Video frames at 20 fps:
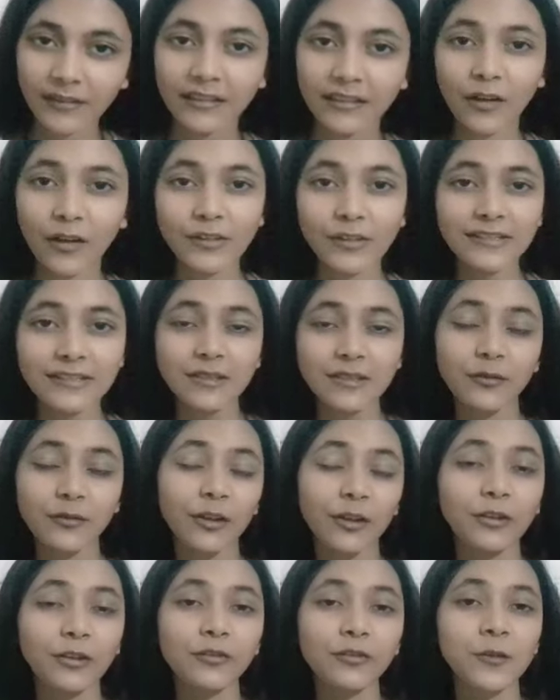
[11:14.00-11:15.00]
Now, it's
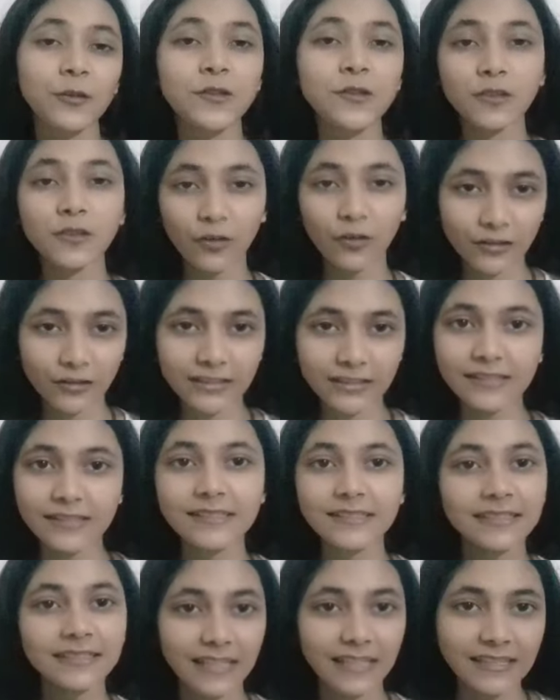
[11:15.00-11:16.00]
one of the
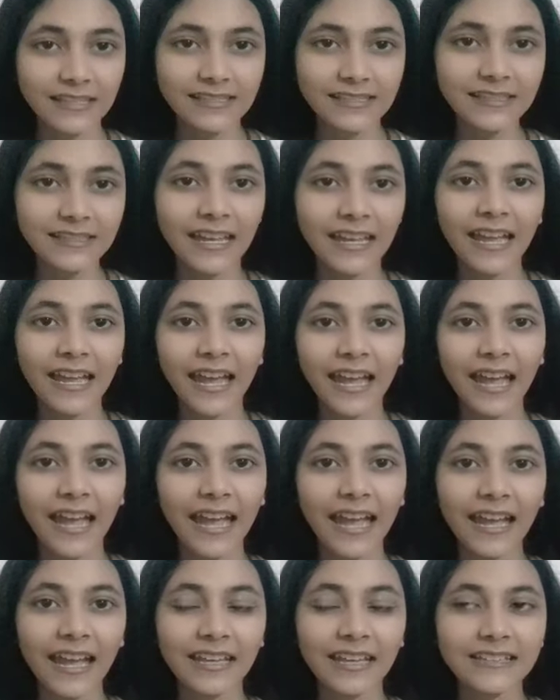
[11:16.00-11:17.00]
shortest tests,
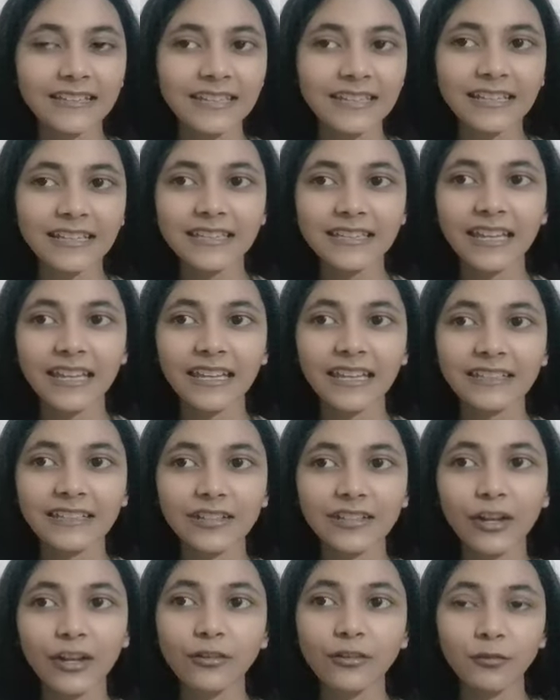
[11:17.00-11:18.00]
and it
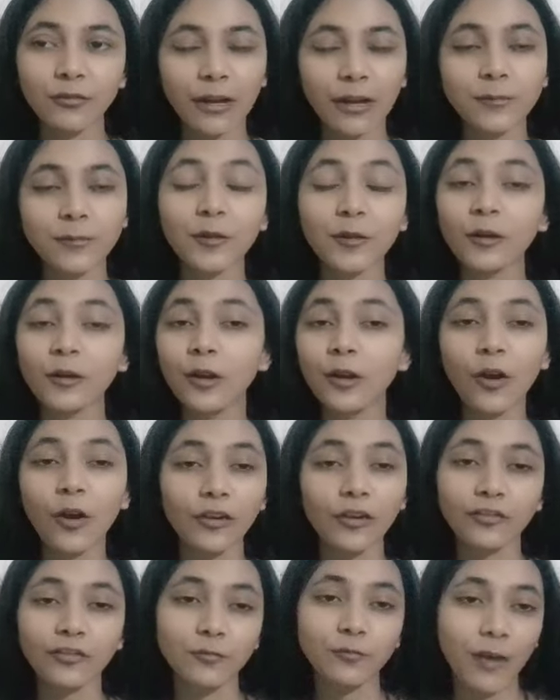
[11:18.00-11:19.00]
can grab you a lot
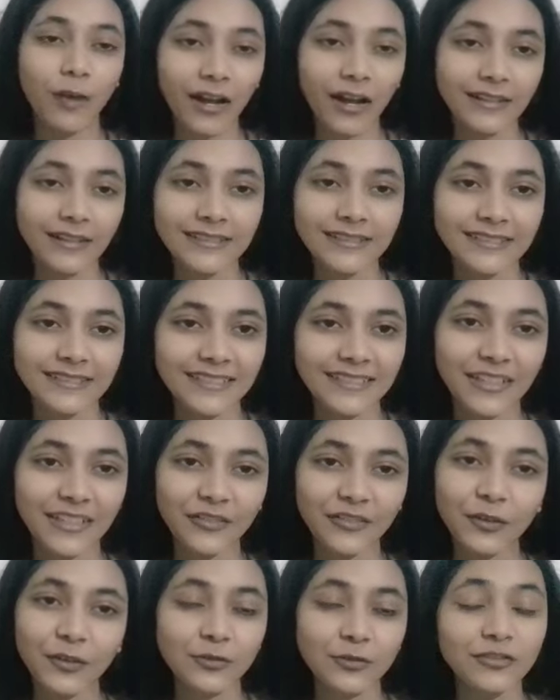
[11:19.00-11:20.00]
of marks
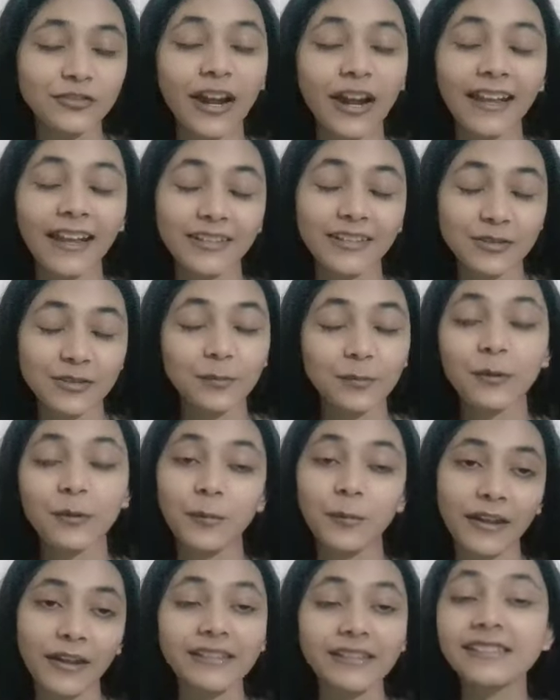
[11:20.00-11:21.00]
if you try to
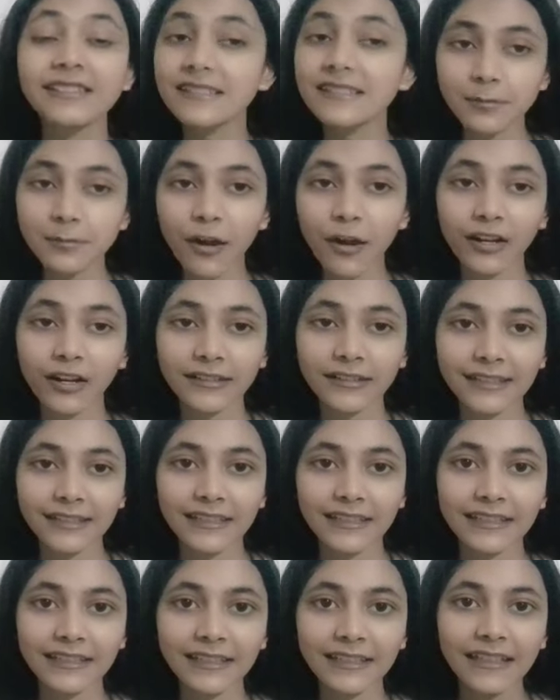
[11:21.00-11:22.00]
prepare it
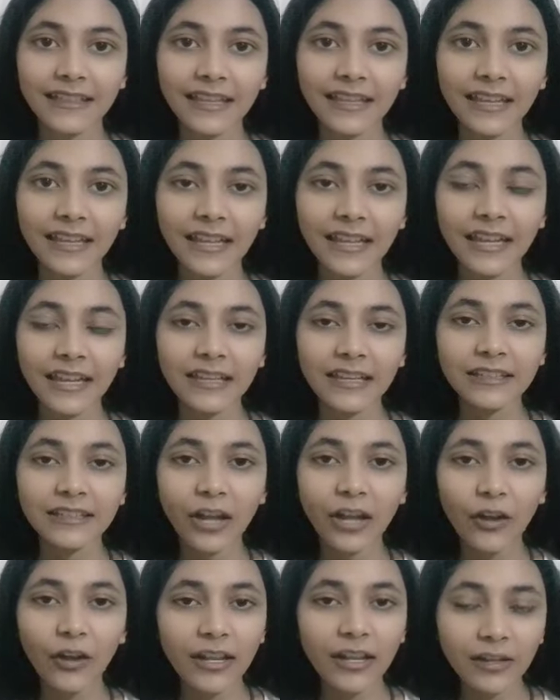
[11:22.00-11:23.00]
smartly.
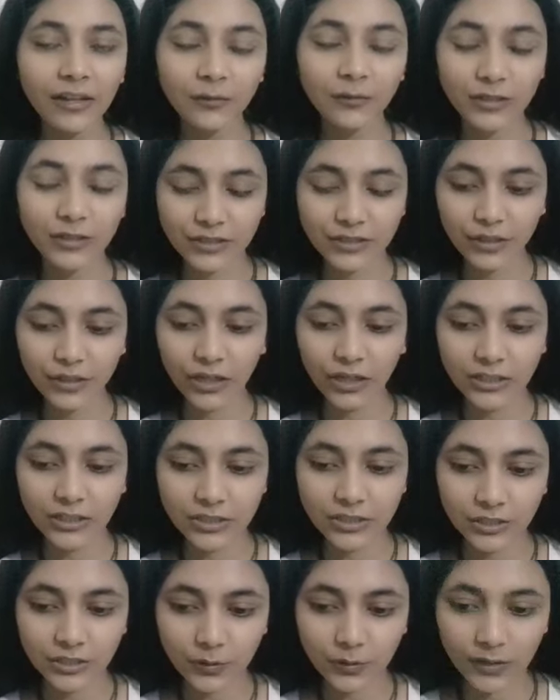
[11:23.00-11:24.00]
Now here, what you gotta
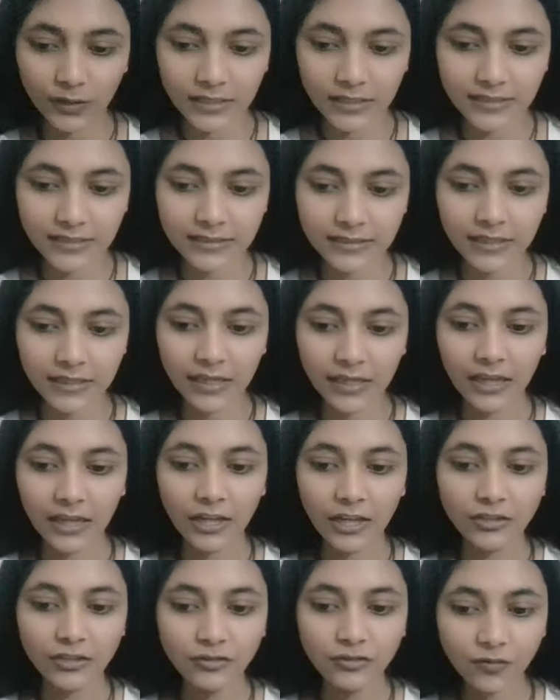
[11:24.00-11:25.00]
do is
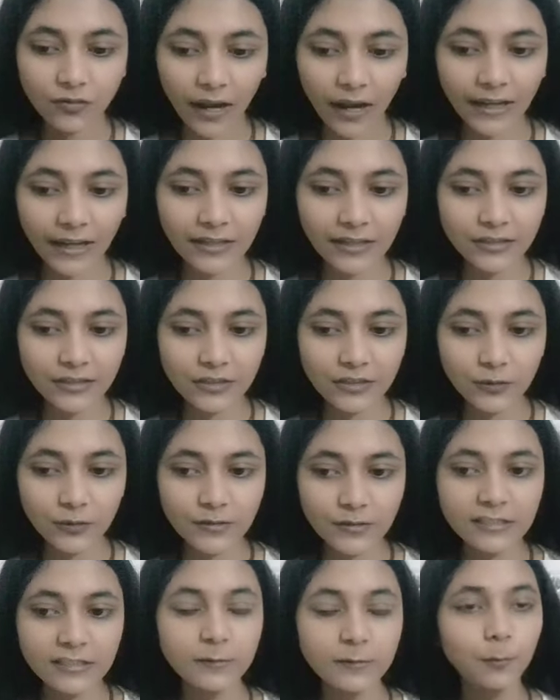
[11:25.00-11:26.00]
try to
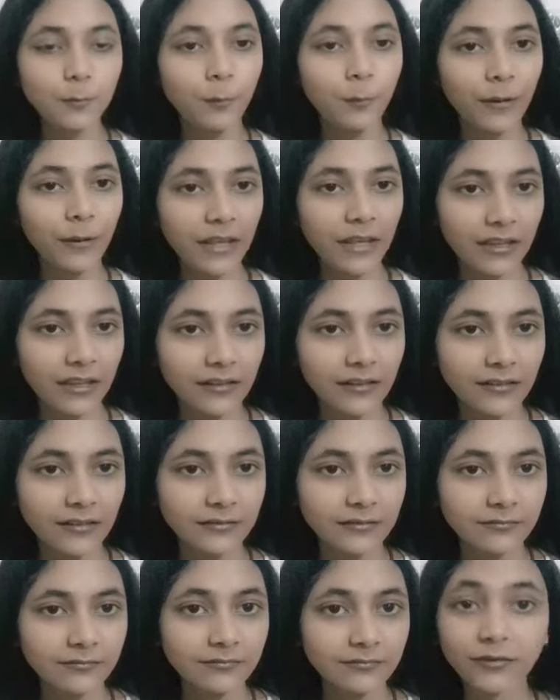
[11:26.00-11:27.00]
speak,
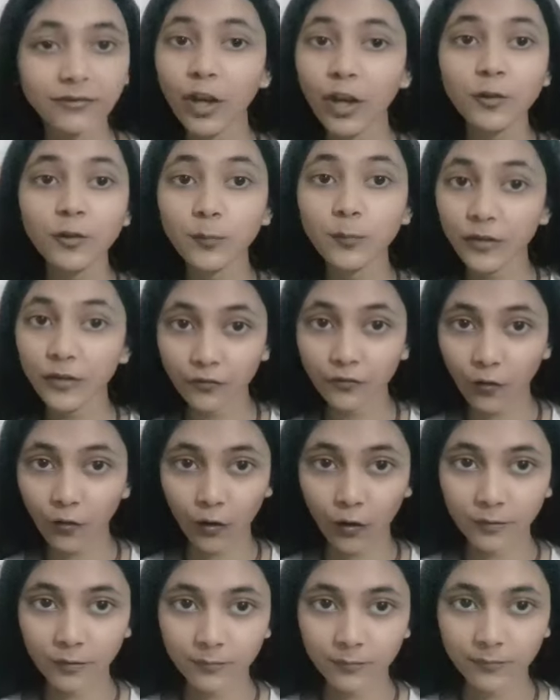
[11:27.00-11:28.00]
not
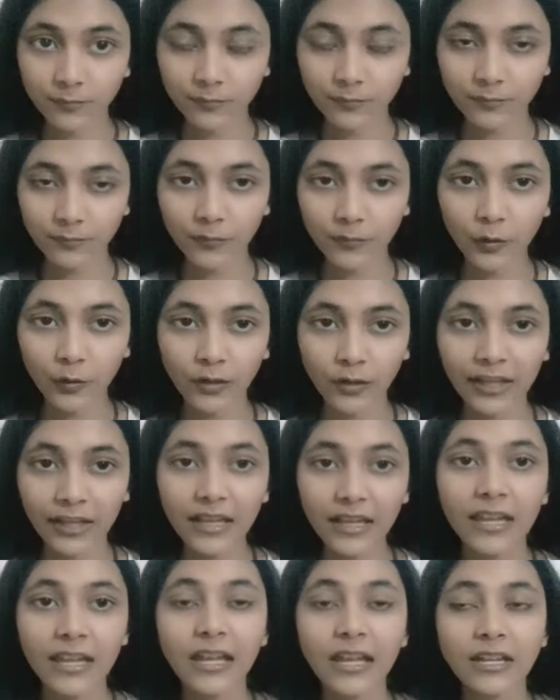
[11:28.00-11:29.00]
perform. Okay?